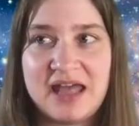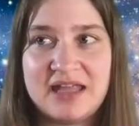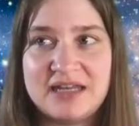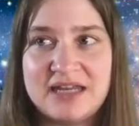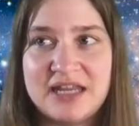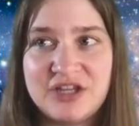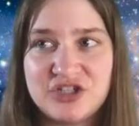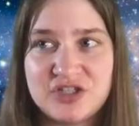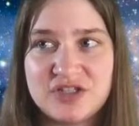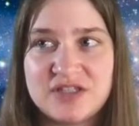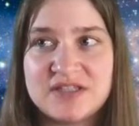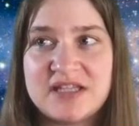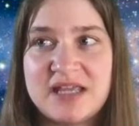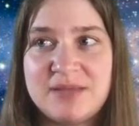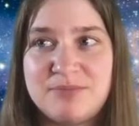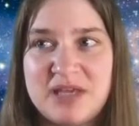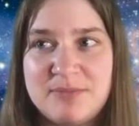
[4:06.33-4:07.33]
nations
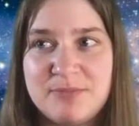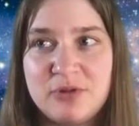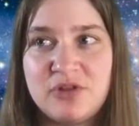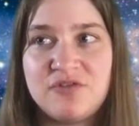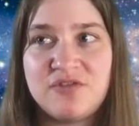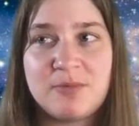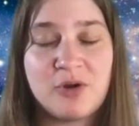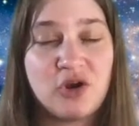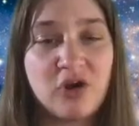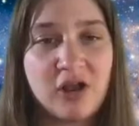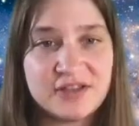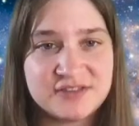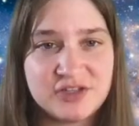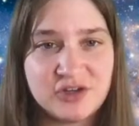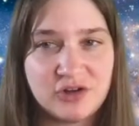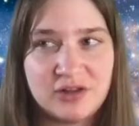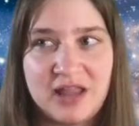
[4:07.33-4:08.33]
and people from across
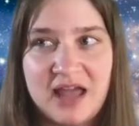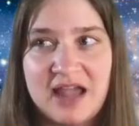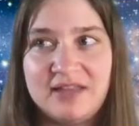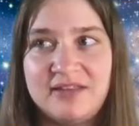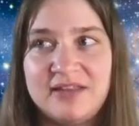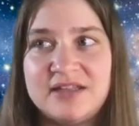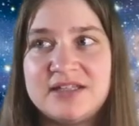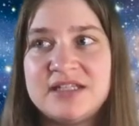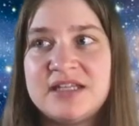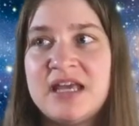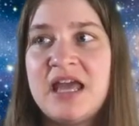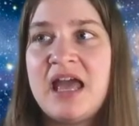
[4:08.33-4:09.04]
Turtle Island,